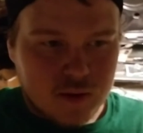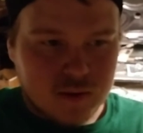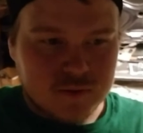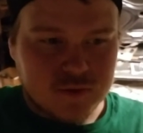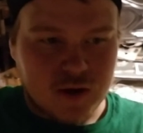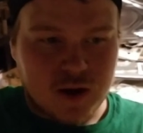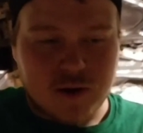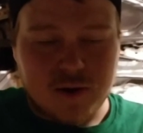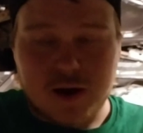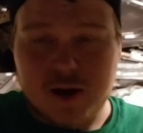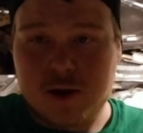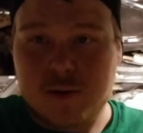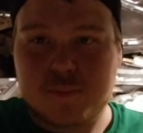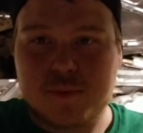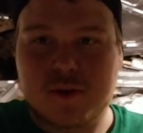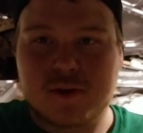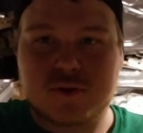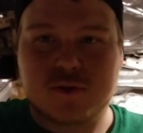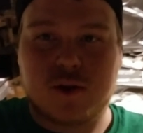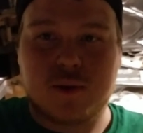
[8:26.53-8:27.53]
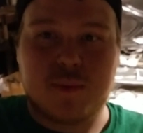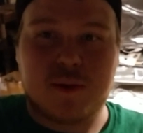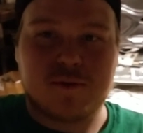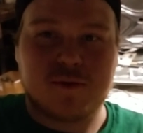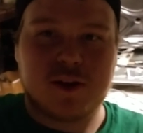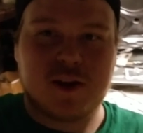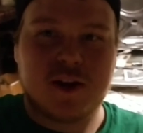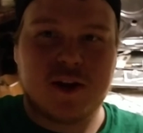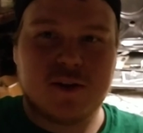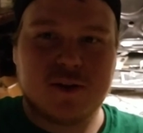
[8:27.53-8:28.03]
So I hope you enjoy my
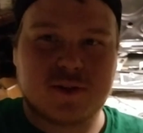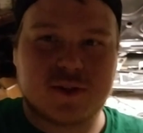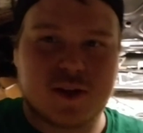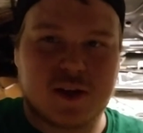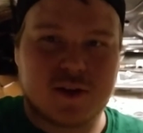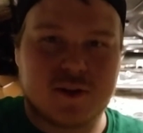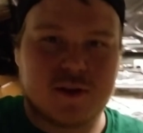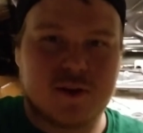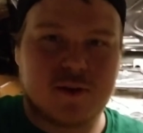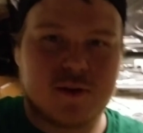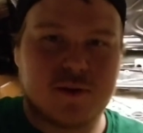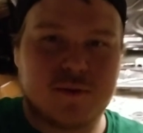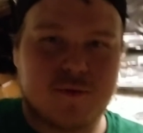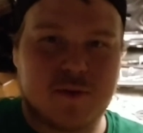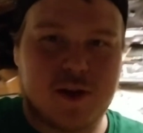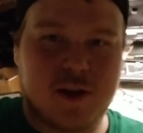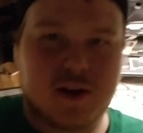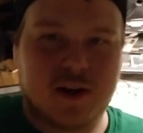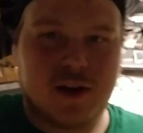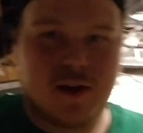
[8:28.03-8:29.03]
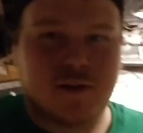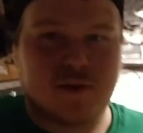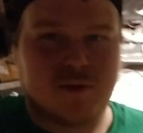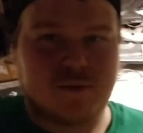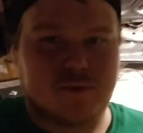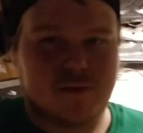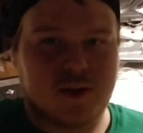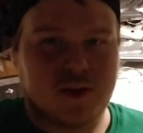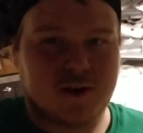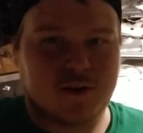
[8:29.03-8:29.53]
video. Stay tuned to find out the
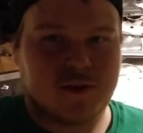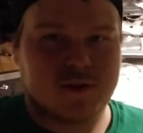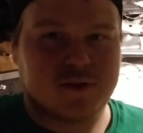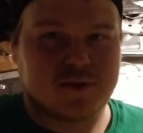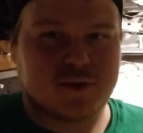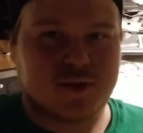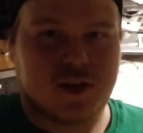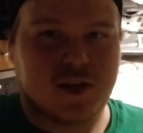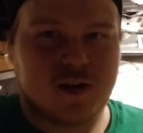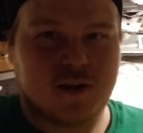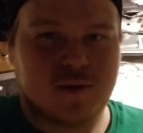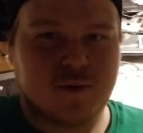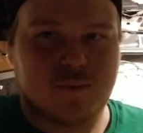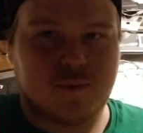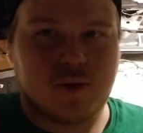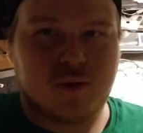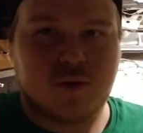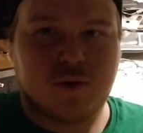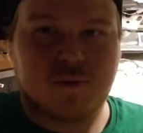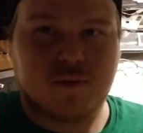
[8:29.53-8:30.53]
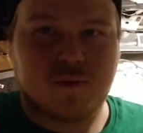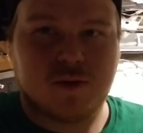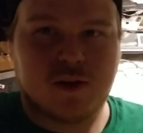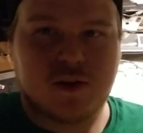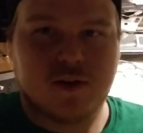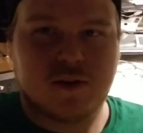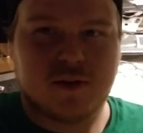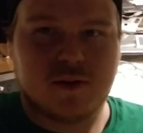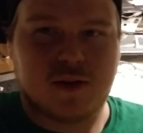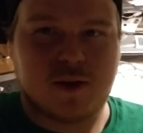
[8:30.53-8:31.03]
fate of this Jetta. Will it
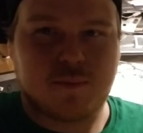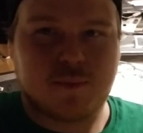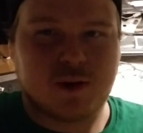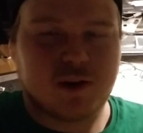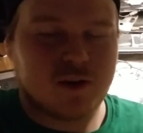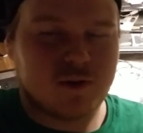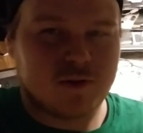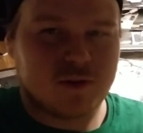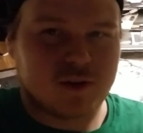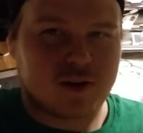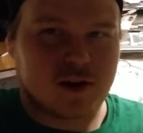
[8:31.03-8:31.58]
run? Let me know in the